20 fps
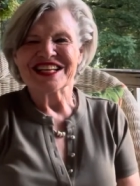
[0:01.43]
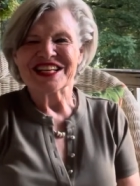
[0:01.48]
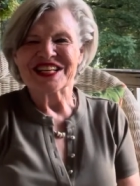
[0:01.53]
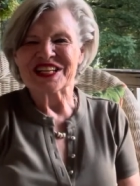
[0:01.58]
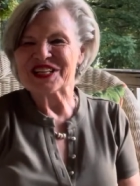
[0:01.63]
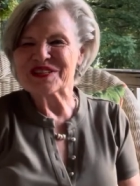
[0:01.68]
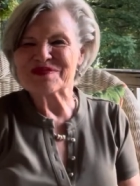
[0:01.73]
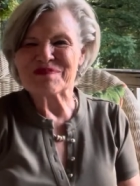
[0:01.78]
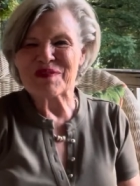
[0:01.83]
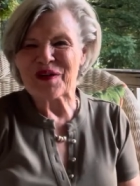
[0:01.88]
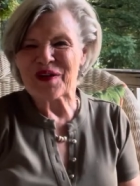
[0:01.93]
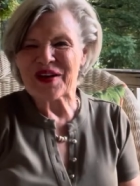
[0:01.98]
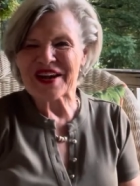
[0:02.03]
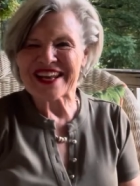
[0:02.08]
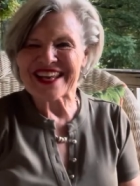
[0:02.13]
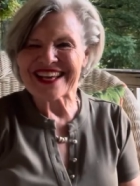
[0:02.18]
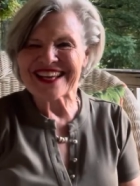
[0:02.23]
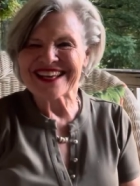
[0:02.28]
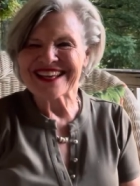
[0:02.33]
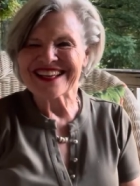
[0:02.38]
Good
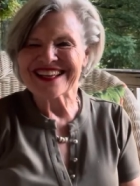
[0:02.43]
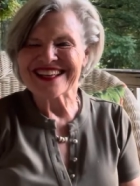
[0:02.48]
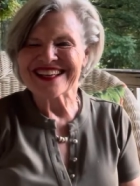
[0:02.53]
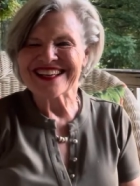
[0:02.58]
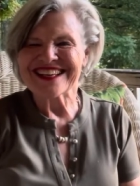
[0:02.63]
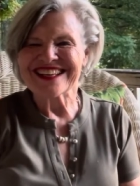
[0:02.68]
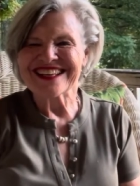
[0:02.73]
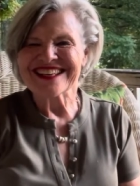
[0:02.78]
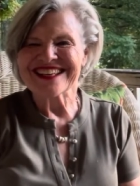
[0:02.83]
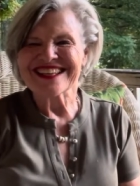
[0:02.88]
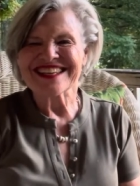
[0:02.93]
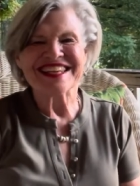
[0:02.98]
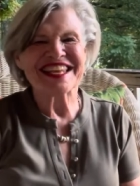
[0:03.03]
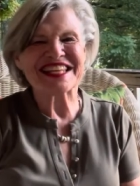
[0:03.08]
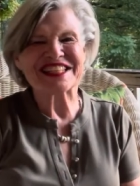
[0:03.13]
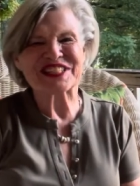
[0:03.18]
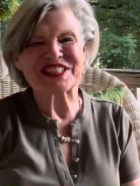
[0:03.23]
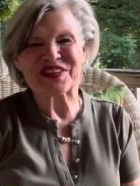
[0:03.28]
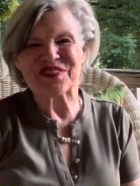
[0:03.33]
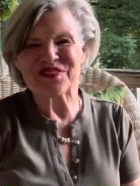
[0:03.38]
morning.
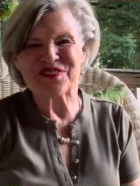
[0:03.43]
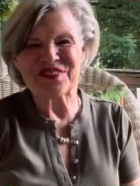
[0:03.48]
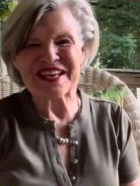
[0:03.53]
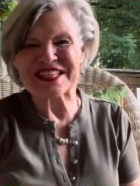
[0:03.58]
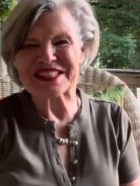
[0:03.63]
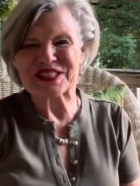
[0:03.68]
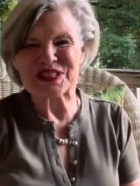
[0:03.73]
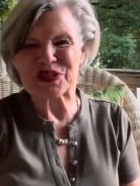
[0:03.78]
Let's confess